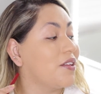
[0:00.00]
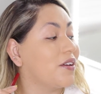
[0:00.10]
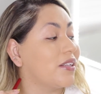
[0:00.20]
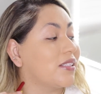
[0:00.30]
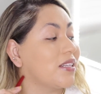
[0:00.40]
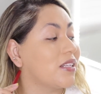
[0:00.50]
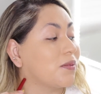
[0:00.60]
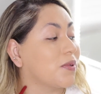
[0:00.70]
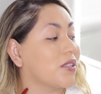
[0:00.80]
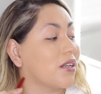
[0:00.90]
you can see,
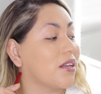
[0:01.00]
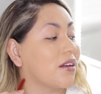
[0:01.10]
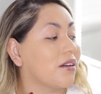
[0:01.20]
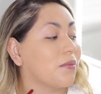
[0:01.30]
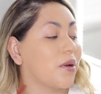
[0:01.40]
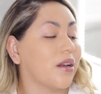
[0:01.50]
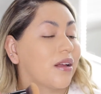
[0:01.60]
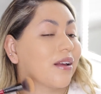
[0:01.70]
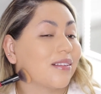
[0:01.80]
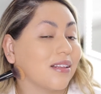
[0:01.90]
especially here on my
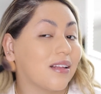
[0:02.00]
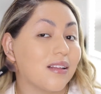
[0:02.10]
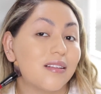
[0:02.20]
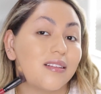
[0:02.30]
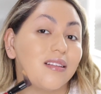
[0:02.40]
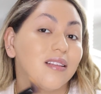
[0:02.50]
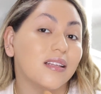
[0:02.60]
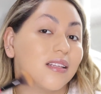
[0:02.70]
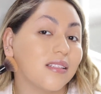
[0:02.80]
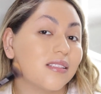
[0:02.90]
neck, that
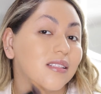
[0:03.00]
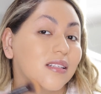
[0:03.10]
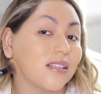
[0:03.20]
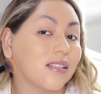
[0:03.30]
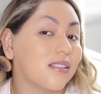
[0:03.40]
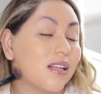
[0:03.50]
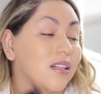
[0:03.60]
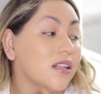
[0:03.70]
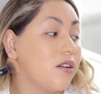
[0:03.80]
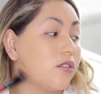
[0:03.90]
this is a
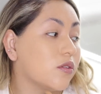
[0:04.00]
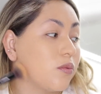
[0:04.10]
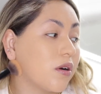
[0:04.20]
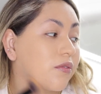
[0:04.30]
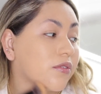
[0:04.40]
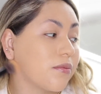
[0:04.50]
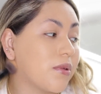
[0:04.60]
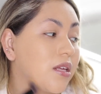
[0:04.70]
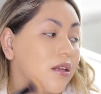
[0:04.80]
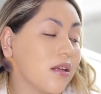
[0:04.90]
little too warm for
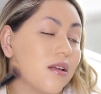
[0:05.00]
me,